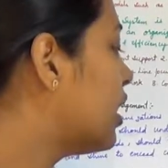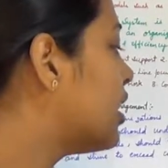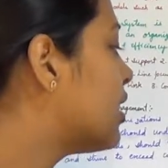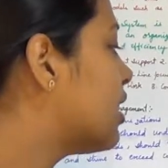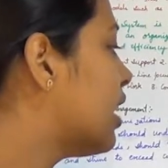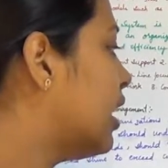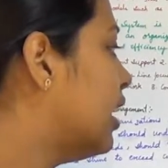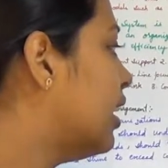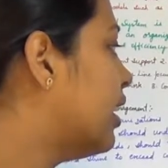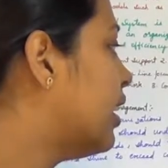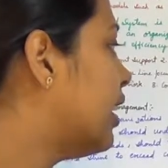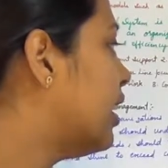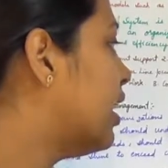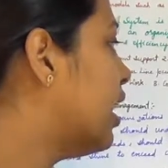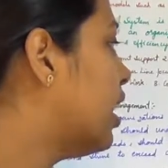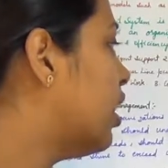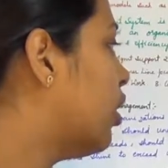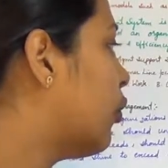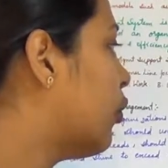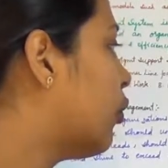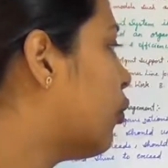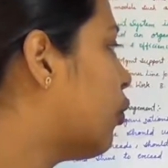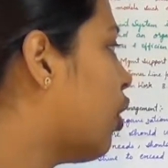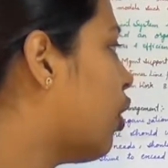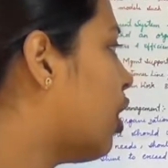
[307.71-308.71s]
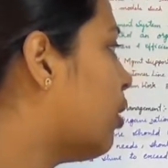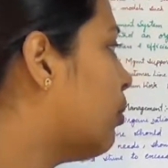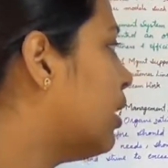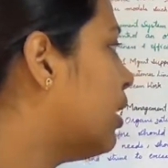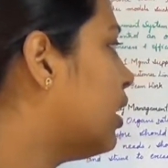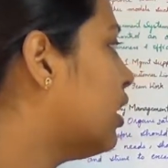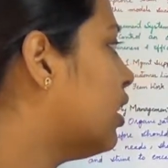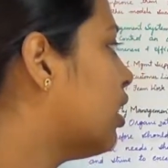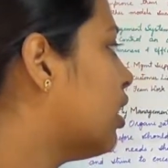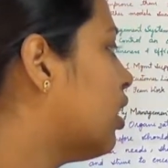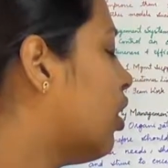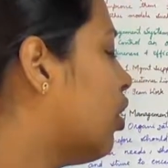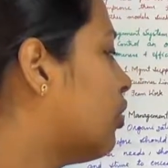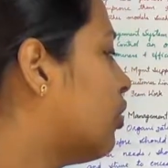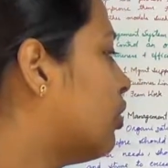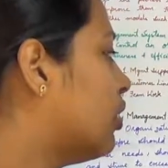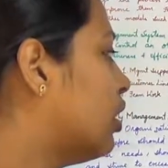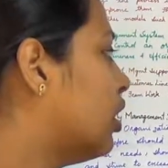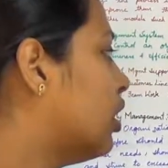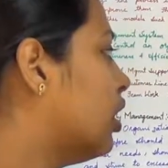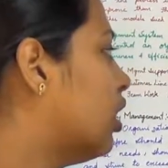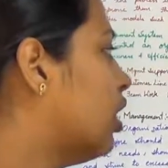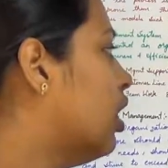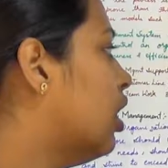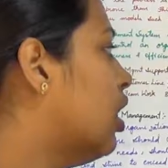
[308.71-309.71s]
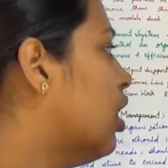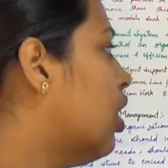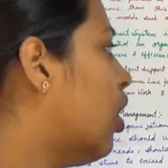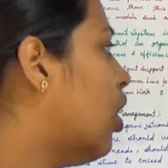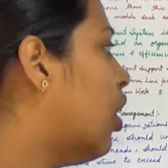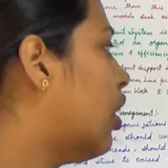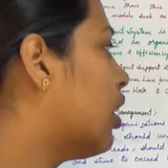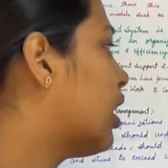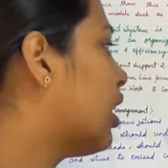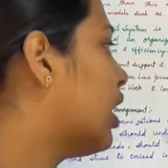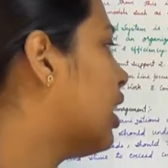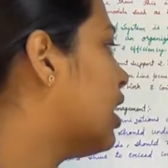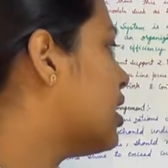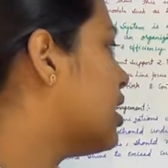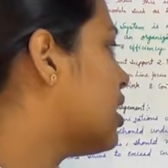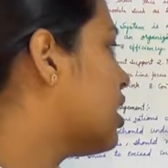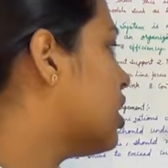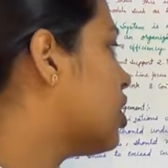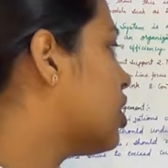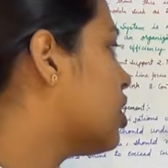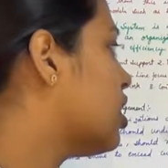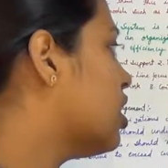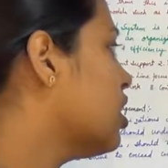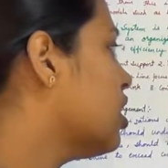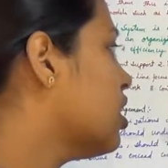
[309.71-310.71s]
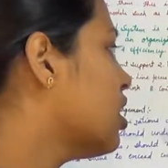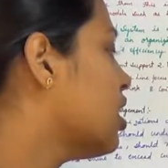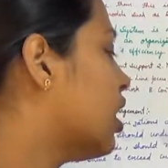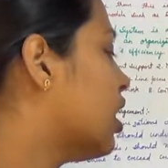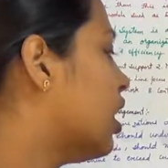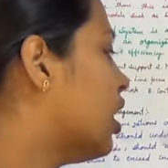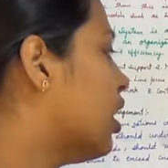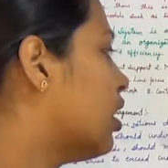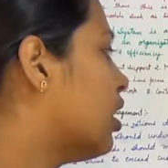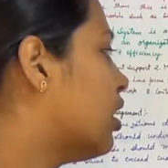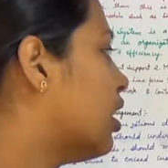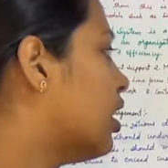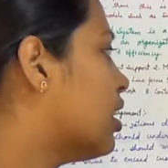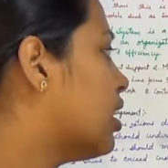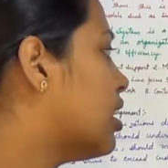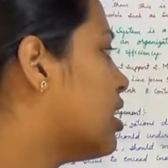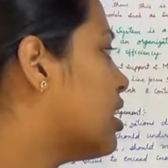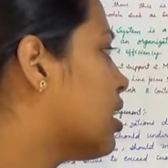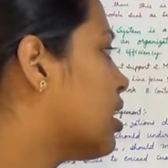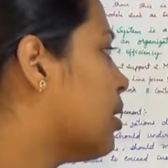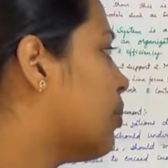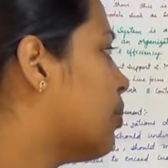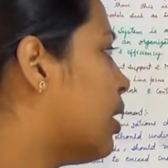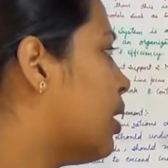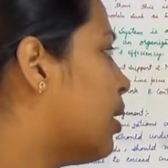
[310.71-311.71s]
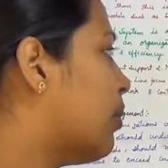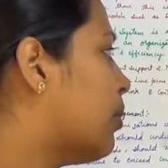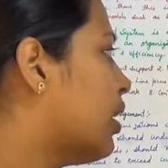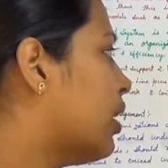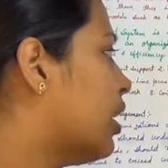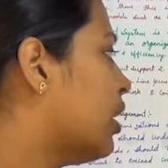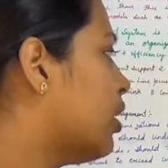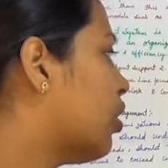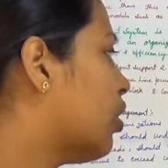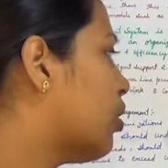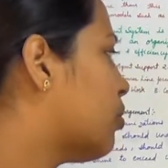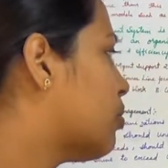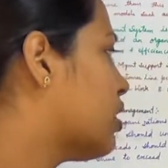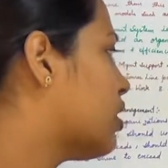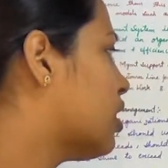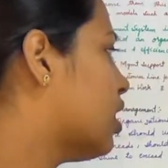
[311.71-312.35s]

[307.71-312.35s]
It is the internal involvement of the organizations. That is a permanent.